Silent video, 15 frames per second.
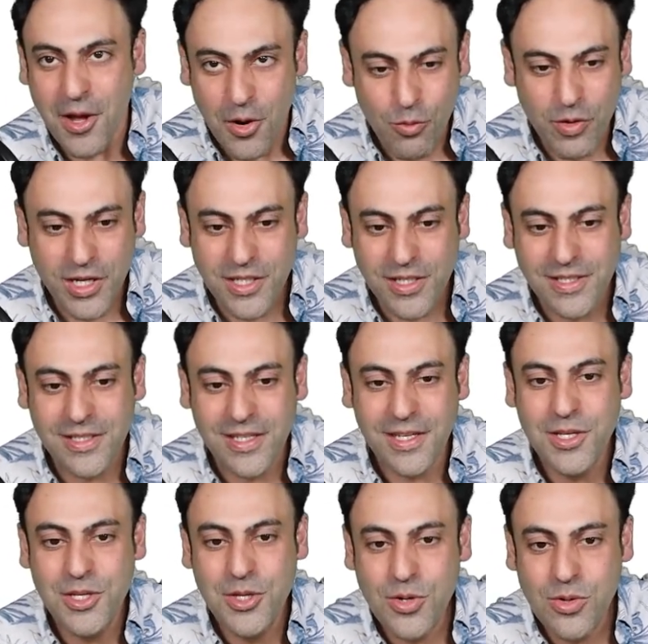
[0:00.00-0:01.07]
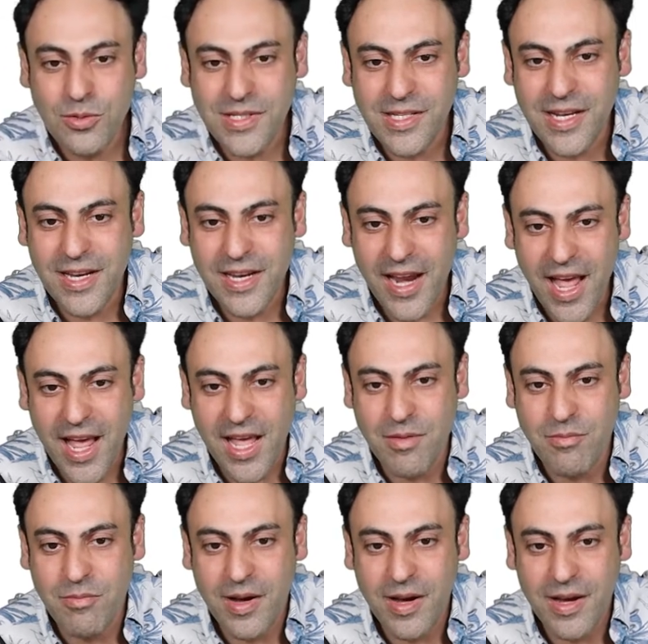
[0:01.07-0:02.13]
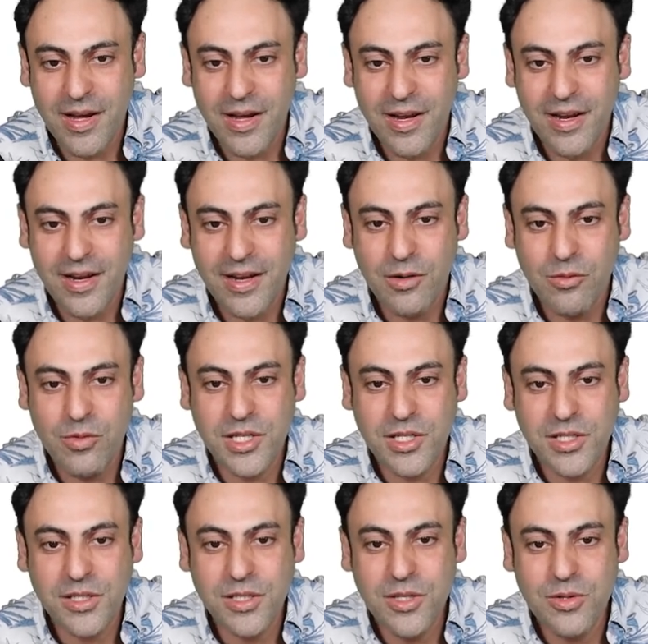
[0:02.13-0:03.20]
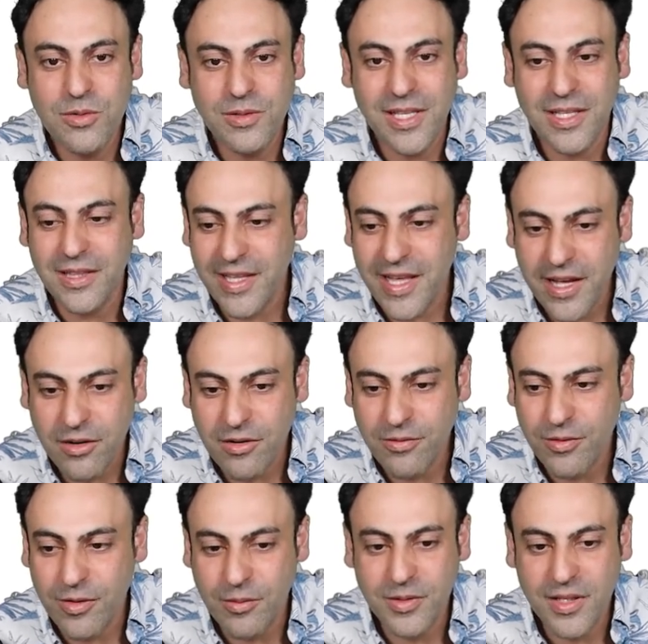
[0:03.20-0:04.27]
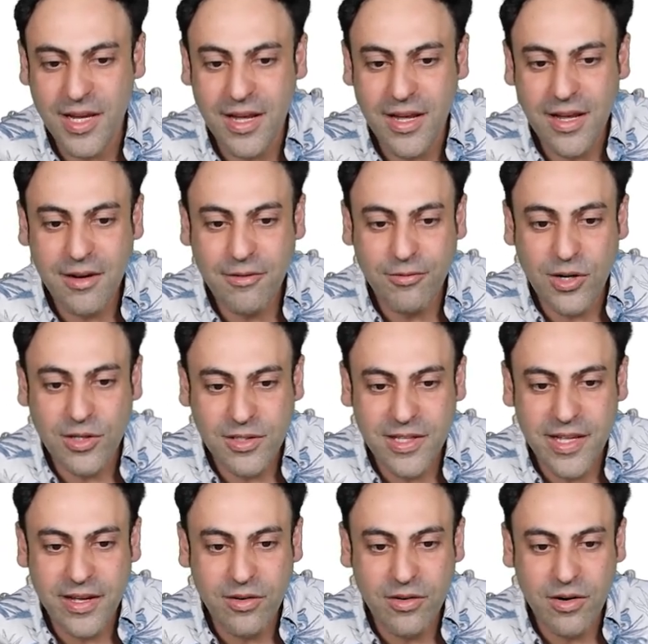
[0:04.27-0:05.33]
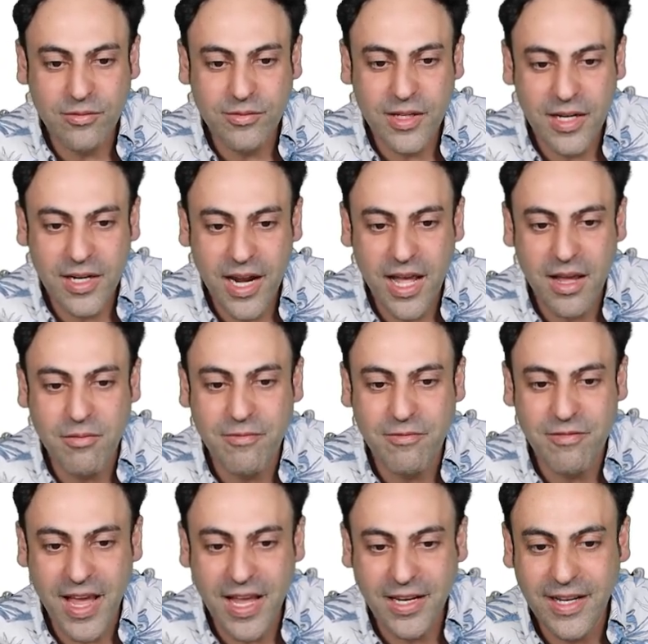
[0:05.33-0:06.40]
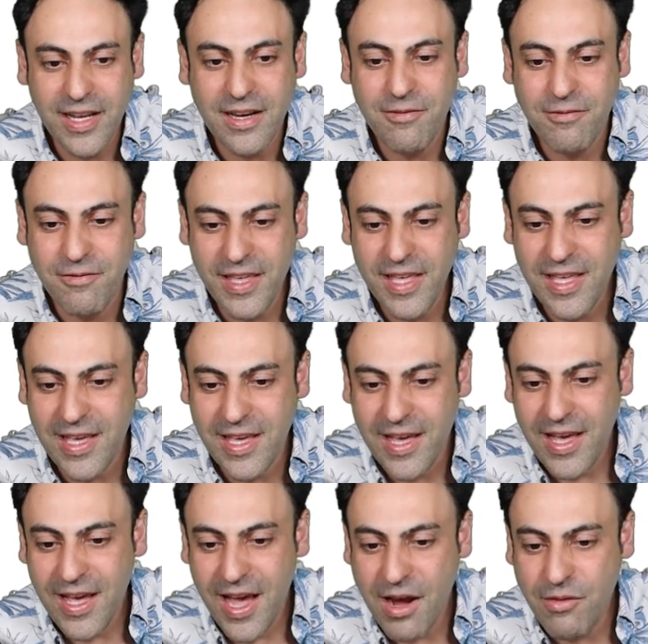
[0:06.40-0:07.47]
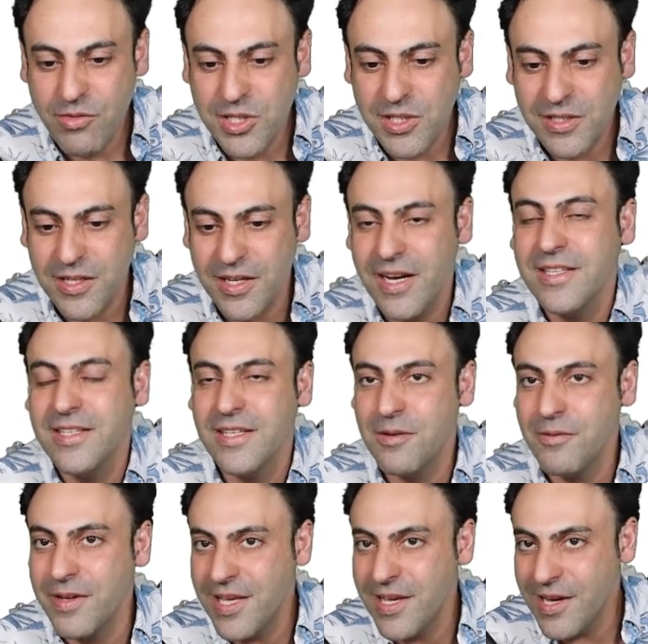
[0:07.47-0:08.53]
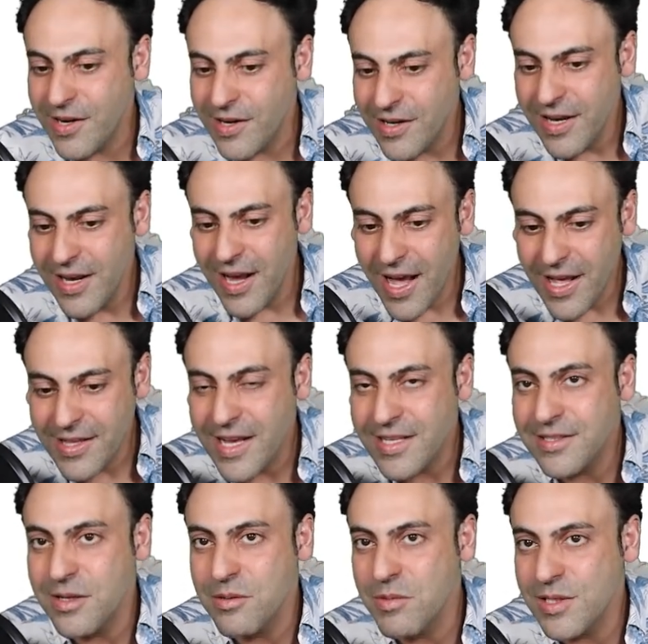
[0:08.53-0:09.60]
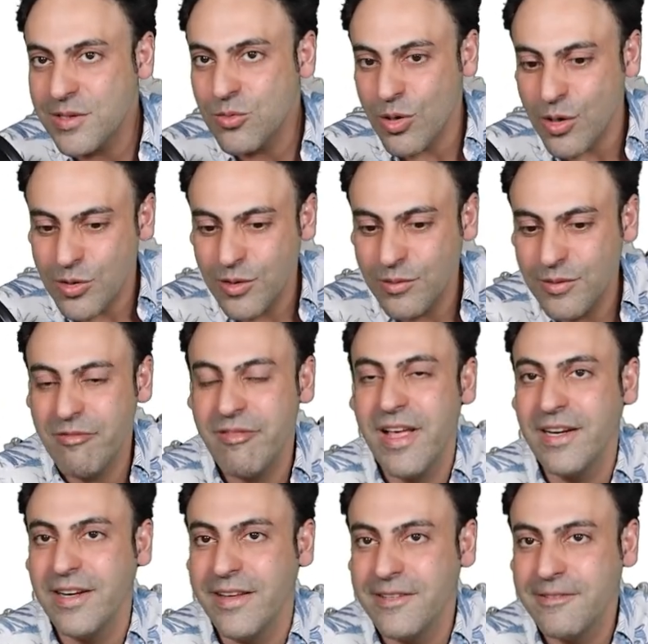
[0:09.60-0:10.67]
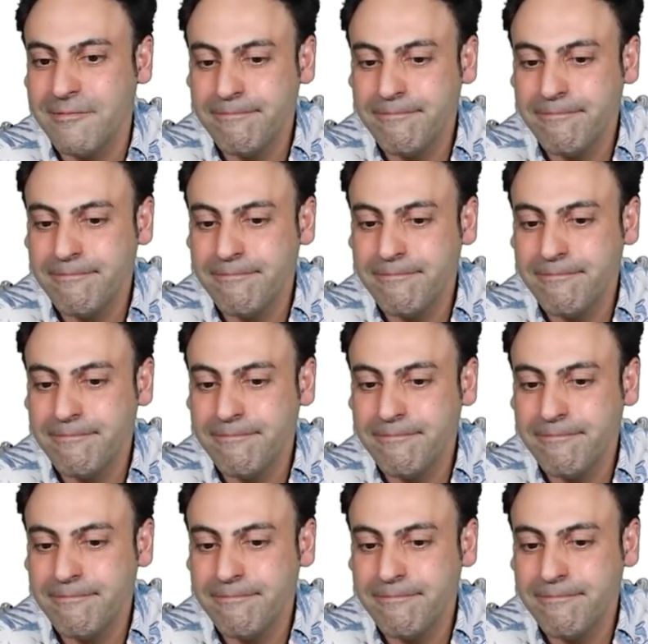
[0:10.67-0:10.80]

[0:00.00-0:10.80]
We just use the name. We just use the letter from the first letter of the name, valine, V, and we just connect it over here, and that's going to be a structure of the valine.